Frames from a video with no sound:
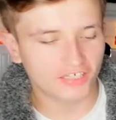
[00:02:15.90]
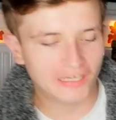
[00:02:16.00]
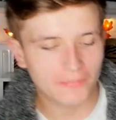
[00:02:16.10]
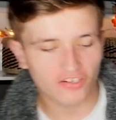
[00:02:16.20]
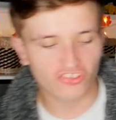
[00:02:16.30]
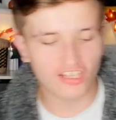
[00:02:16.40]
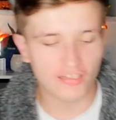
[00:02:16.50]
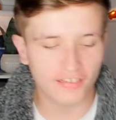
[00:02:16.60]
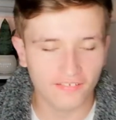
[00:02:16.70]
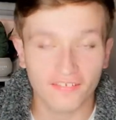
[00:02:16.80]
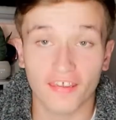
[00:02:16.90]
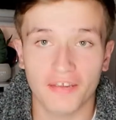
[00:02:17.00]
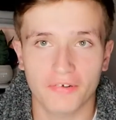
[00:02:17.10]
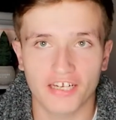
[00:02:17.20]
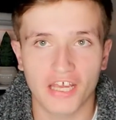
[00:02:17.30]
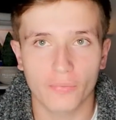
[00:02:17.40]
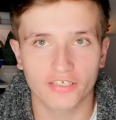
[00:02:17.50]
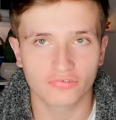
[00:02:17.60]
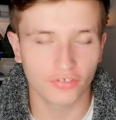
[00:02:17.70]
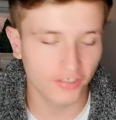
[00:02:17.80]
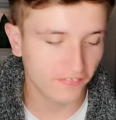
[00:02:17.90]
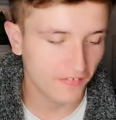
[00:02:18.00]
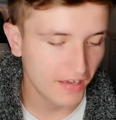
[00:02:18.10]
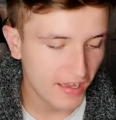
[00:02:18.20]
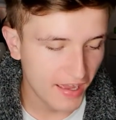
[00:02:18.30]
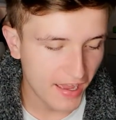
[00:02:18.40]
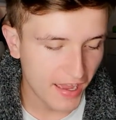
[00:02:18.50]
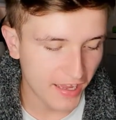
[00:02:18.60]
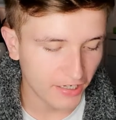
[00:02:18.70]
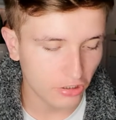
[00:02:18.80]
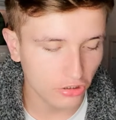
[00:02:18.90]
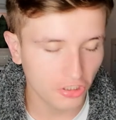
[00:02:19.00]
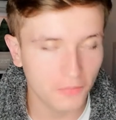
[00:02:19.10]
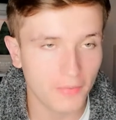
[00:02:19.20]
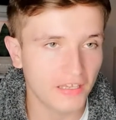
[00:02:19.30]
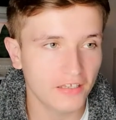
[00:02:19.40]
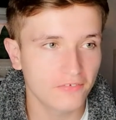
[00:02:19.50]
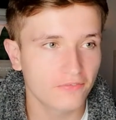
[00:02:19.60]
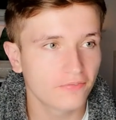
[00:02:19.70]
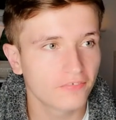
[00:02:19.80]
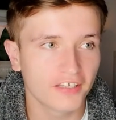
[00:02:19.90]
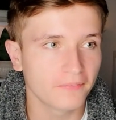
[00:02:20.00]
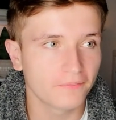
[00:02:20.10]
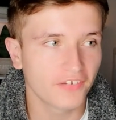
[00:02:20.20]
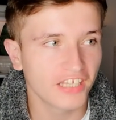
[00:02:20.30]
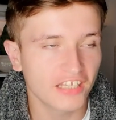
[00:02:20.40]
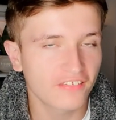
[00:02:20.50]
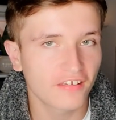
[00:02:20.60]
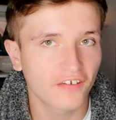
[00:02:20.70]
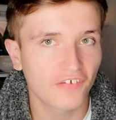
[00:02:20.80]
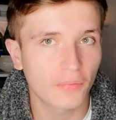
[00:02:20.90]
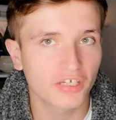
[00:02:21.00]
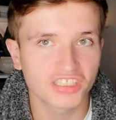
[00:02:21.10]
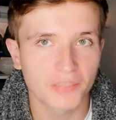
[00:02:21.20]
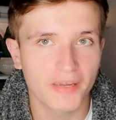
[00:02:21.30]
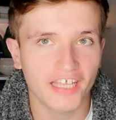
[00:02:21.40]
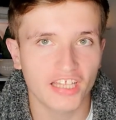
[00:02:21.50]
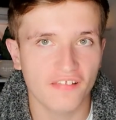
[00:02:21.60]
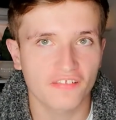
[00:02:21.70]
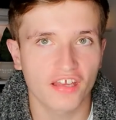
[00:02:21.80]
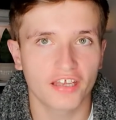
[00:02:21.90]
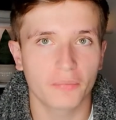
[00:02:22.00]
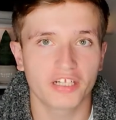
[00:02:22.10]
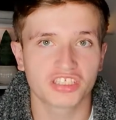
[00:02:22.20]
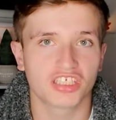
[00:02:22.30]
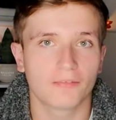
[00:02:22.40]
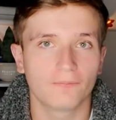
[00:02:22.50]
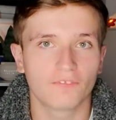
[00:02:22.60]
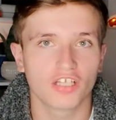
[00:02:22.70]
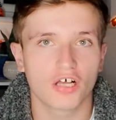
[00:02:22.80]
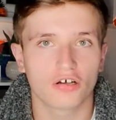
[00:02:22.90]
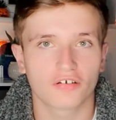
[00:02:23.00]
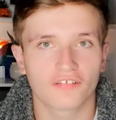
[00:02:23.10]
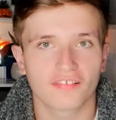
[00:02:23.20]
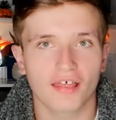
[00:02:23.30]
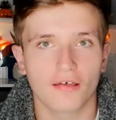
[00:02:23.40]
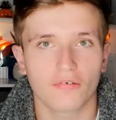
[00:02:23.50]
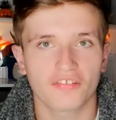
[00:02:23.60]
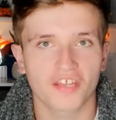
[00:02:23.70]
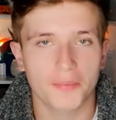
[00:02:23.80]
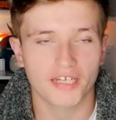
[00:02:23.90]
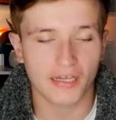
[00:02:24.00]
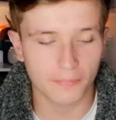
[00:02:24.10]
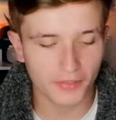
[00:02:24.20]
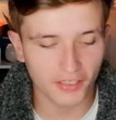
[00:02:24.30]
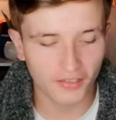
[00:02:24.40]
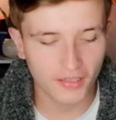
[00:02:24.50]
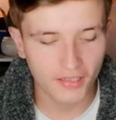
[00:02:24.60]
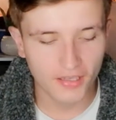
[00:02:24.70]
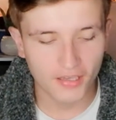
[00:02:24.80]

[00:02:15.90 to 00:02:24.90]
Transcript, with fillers: Um, I just had like tea right now, which was a halloumi like pizza thing which I made last night, which I didn't vlog, so I'll say about that, but